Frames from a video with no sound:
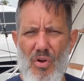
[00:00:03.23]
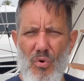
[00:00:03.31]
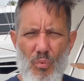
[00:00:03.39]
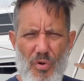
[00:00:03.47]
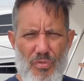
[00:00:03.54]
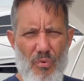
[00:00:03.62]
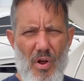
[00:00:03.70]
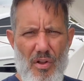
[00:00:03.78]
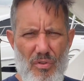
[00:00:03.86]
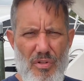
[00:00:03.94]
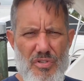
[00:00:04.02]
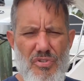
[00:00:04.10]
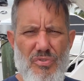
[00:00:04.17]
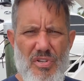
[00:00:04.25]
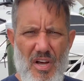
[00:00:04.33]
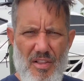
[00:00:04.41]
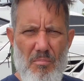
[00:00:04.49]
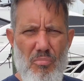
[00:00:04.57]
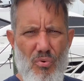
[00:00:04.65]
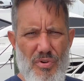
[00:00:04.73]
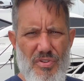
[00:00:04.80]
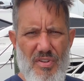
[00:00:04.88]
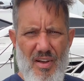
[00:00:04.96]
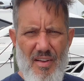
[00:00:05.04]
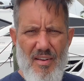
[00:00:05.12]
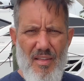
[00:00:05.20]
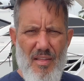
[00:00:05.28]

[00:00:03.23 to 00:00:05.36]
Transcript: with throttle issues on the port side.